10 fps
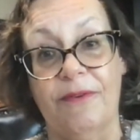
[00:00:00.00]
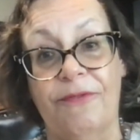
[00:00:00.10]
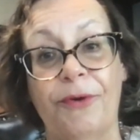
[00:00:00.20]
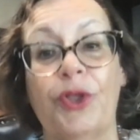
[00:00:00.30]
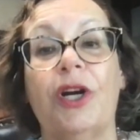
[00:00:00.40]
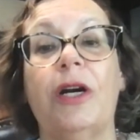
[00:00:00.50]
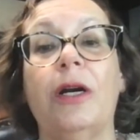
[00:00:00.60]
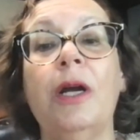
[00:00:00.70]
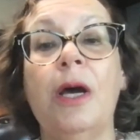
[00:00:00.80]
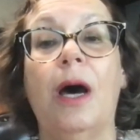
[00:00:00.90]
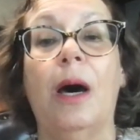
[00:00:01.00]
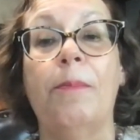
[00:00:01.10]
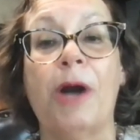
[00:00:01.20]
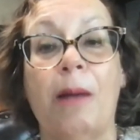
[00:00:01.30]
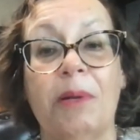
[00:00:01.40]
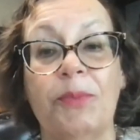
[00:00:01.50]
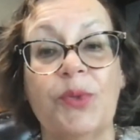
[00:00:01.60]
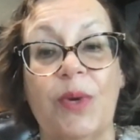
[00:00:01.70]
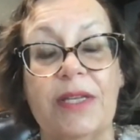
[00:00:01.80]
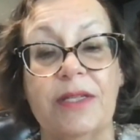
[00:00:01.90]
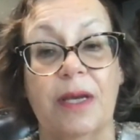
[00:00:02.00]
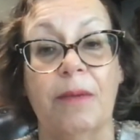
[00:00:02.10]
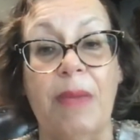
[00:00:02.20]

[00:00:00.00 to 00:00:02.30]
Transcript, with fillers: further uh, problems with uh,